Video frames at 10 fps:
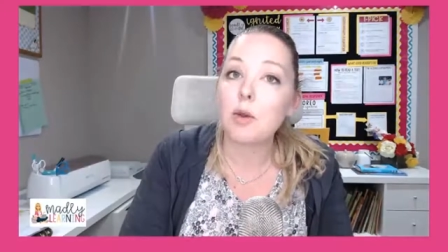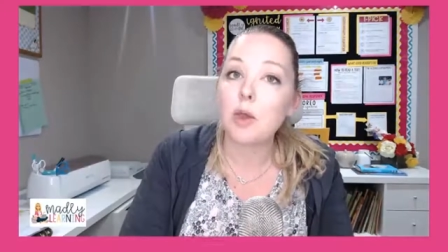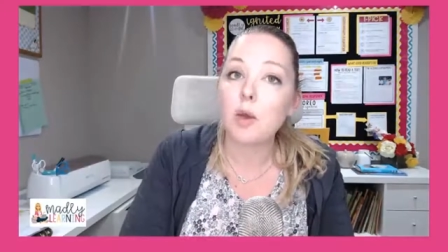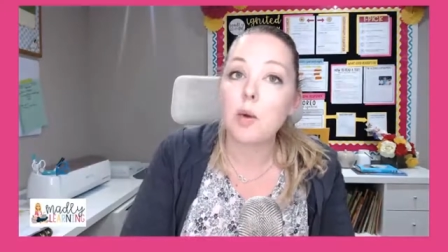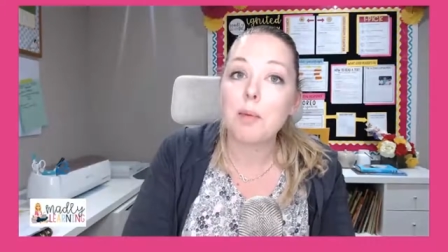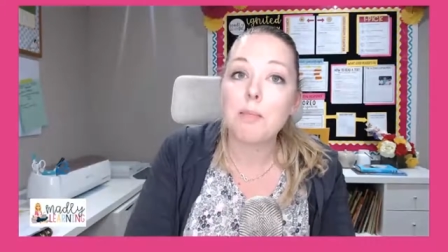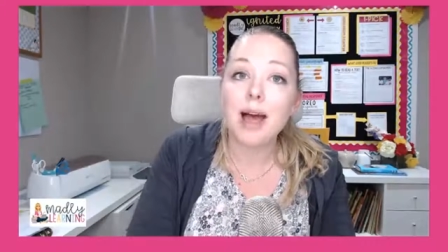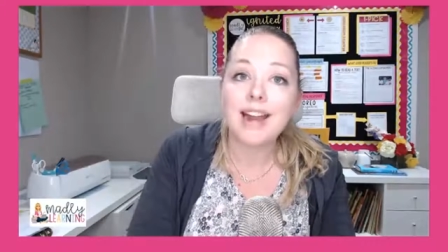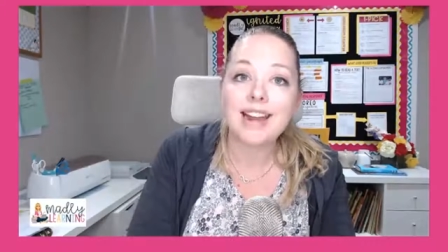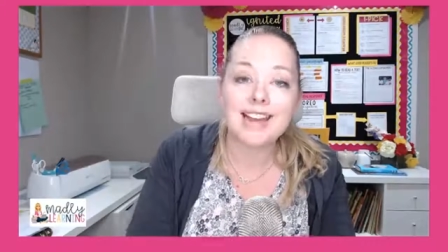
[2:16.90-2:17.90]
you what
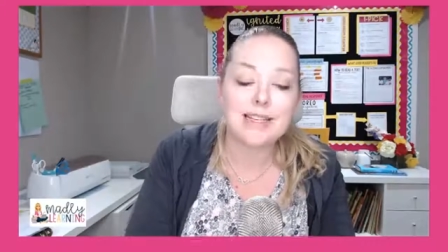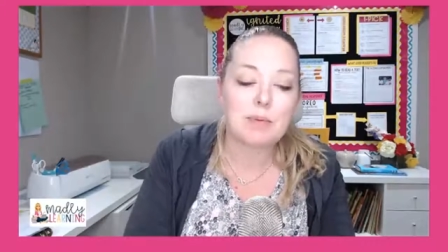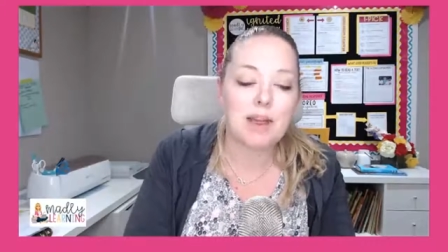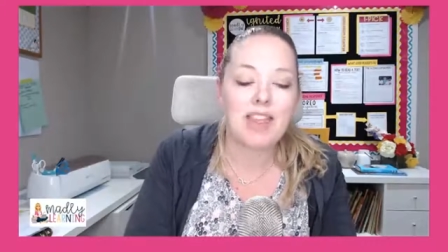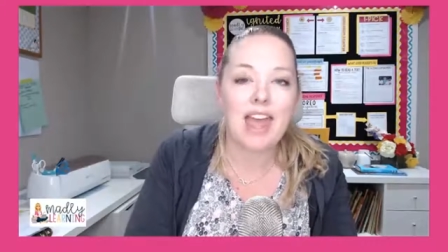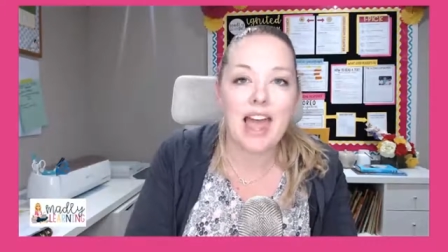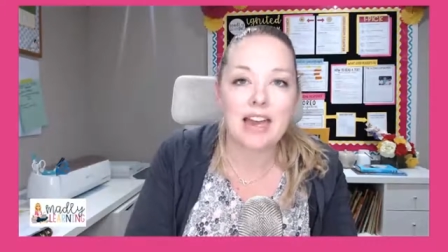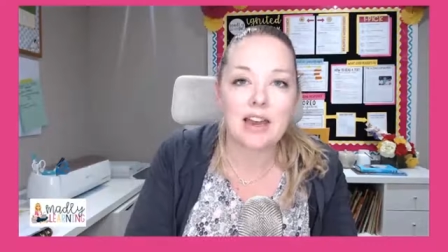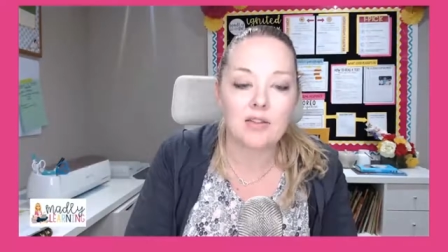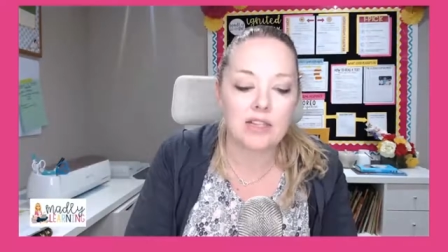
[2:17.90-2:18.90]
mine is by the
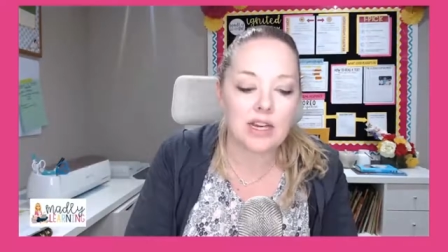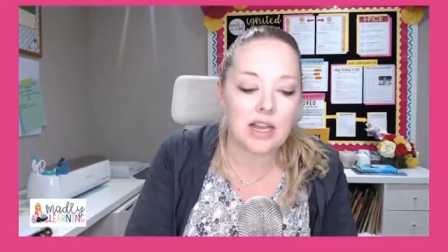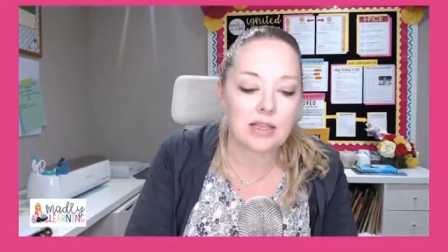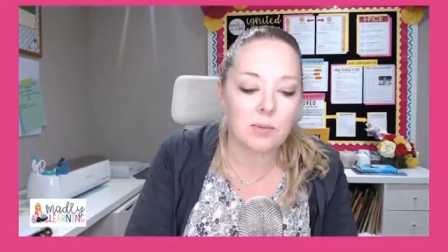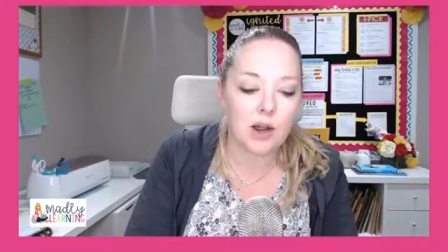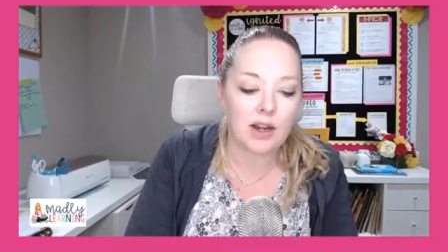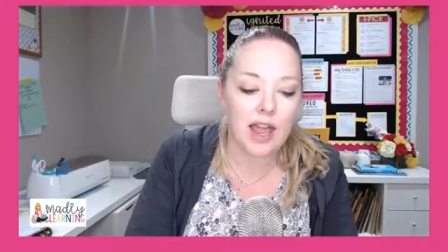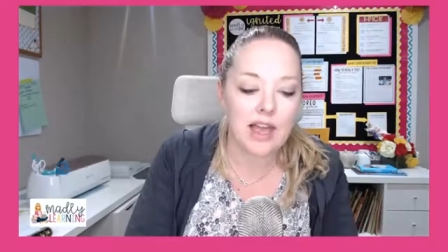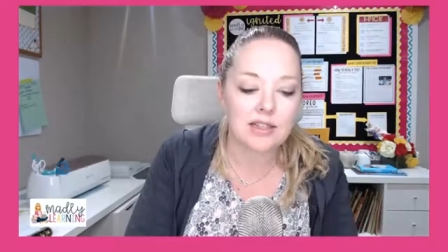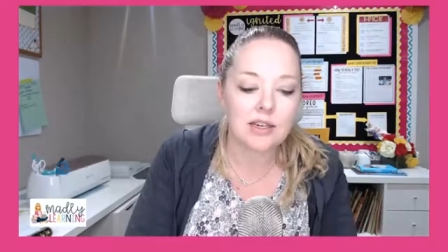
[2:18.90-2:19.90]
end of tonight's
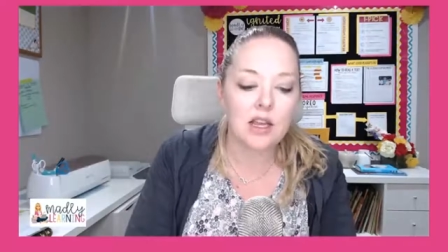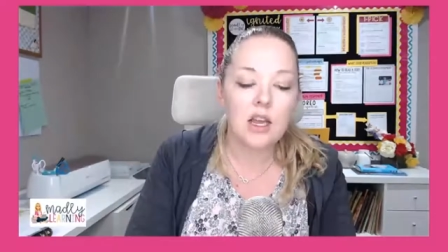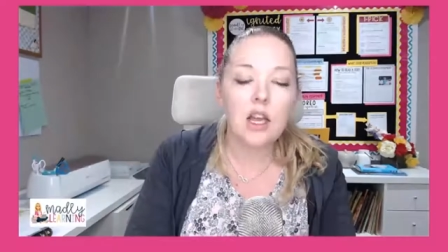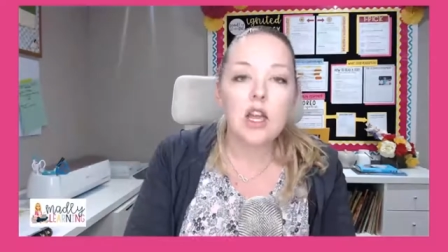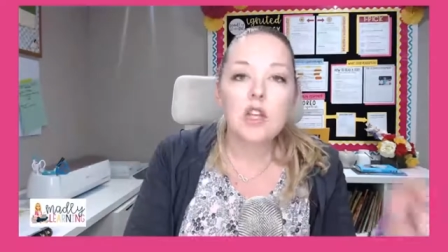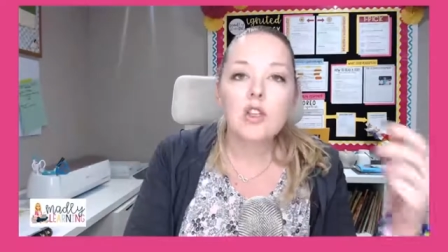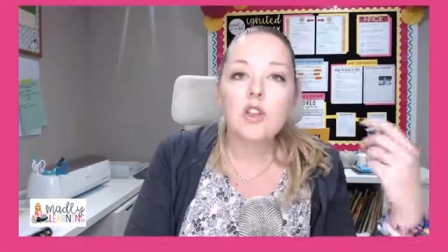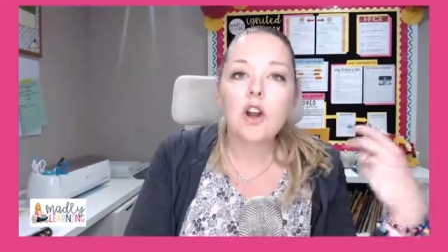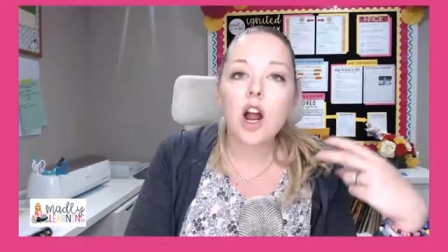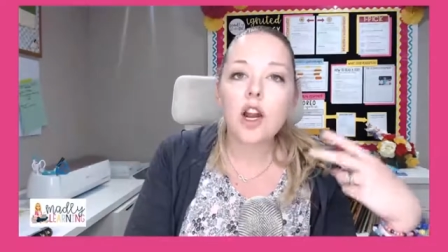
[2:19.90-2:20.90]
broadcast. So
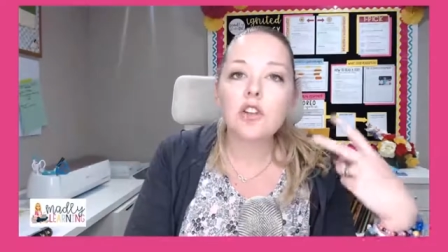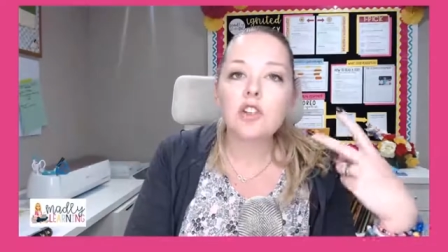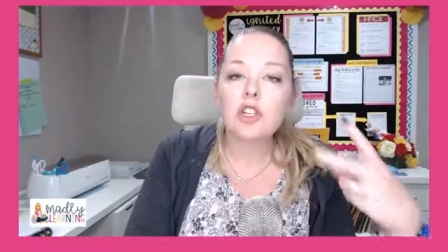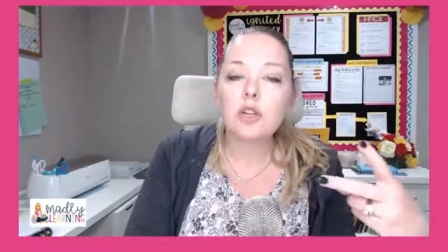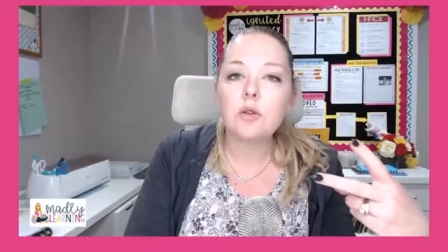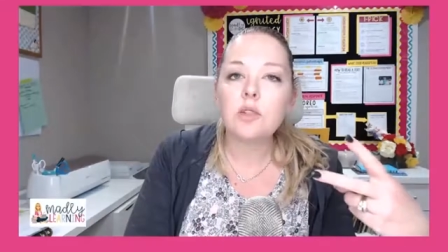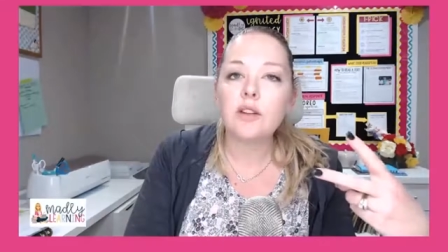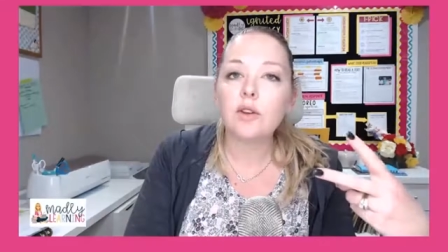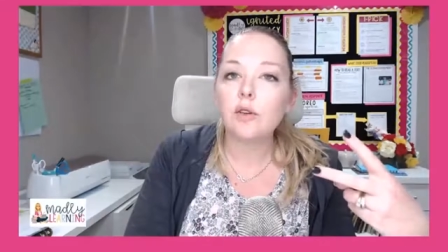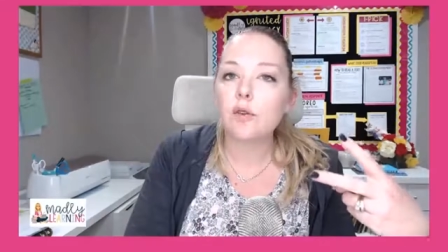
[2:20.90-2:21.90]
there are two
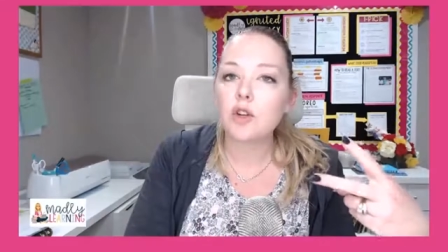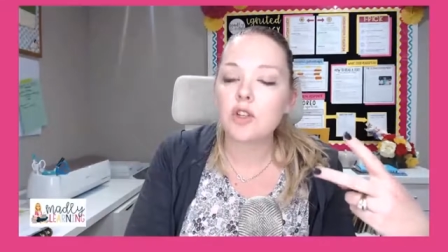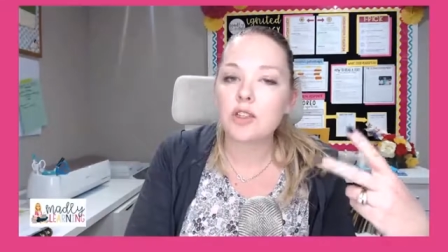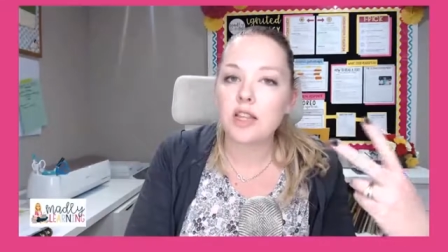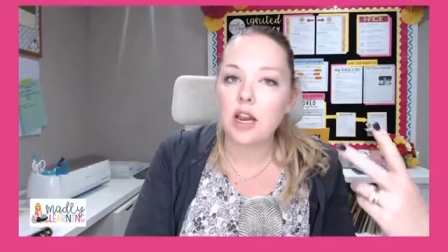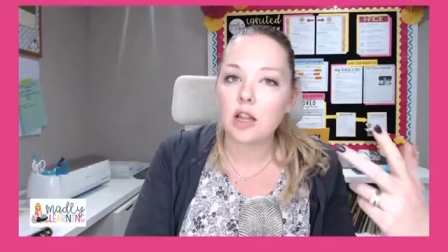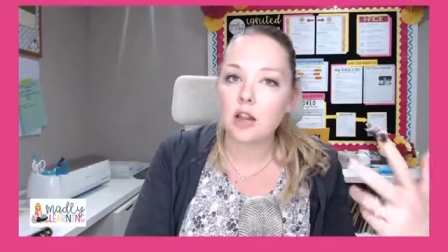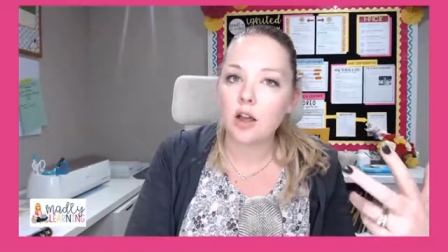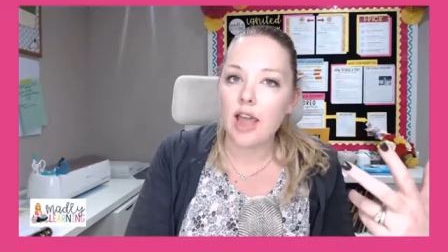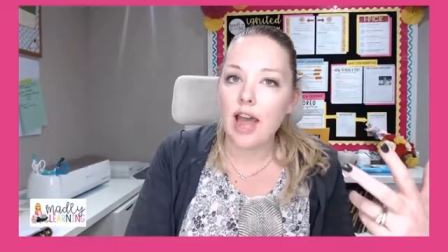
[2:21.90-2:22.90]
different versions that I
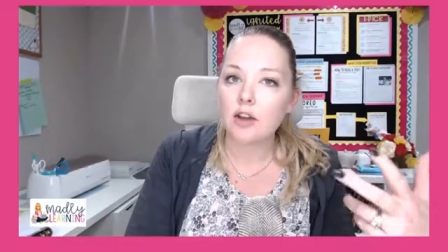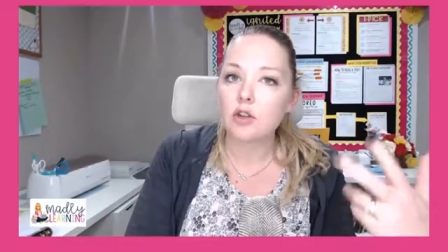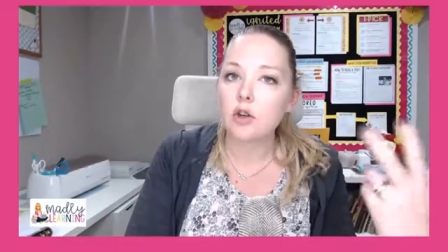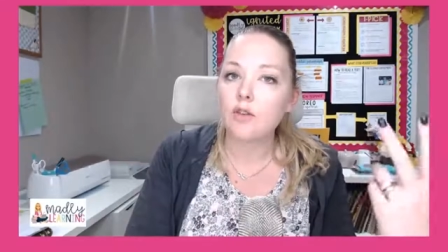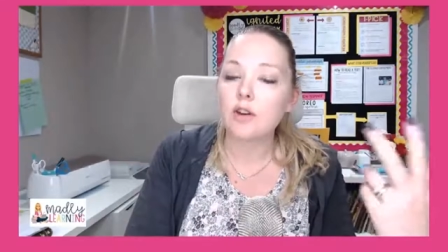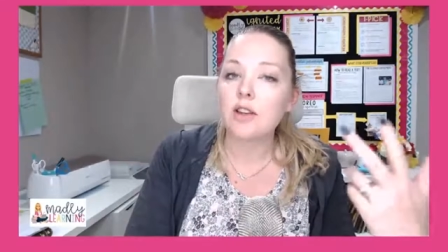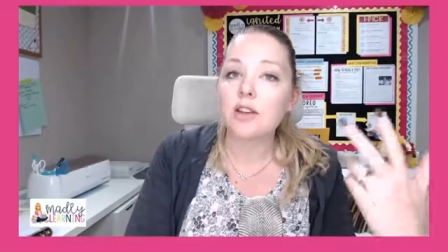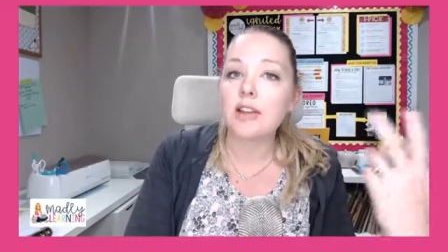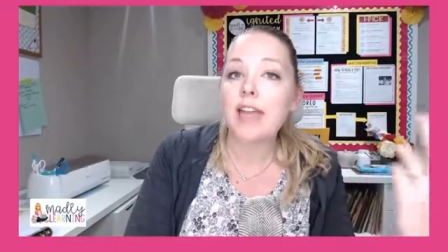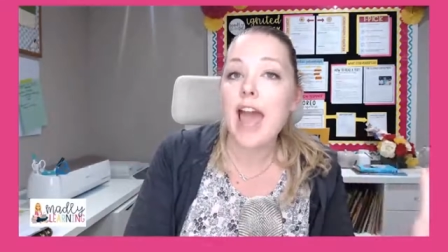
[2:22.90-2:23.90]
look at, two
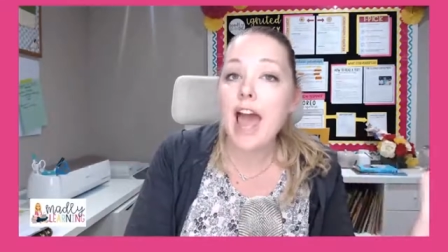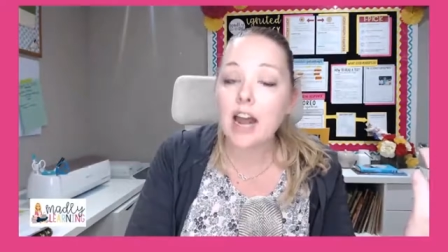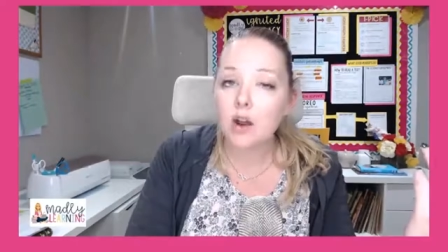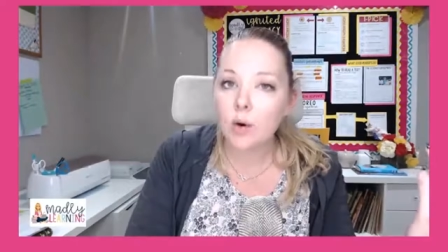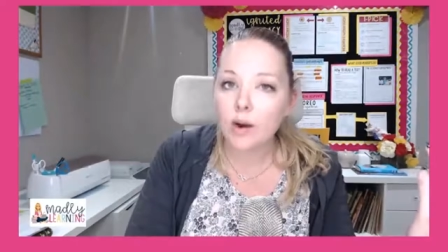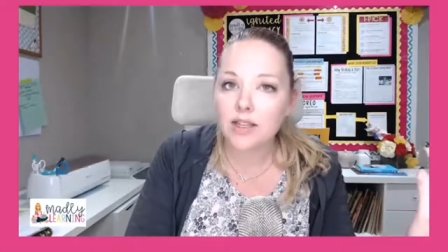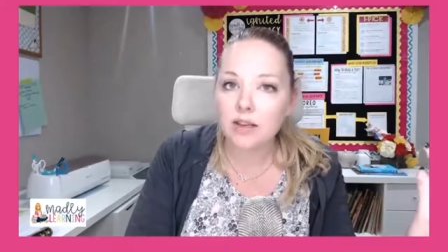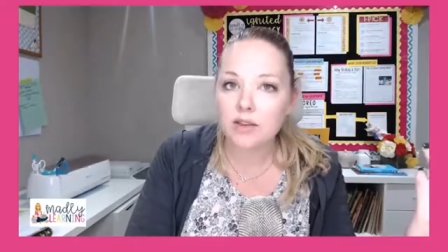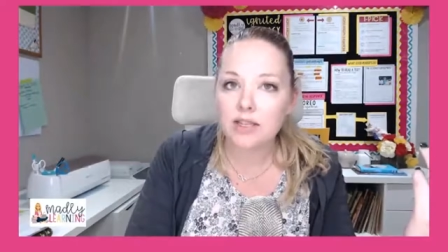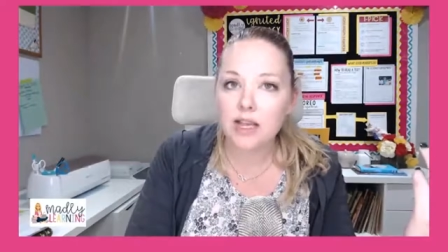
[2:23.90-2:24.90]
different categories
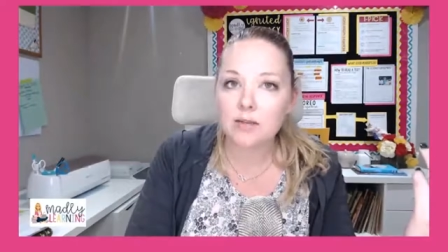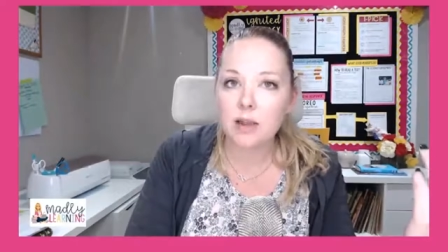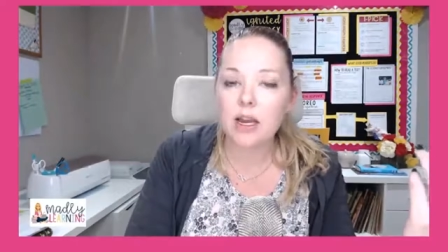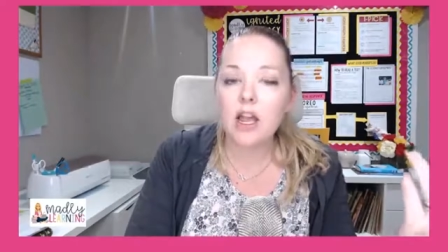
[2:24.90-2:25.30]
of assessment.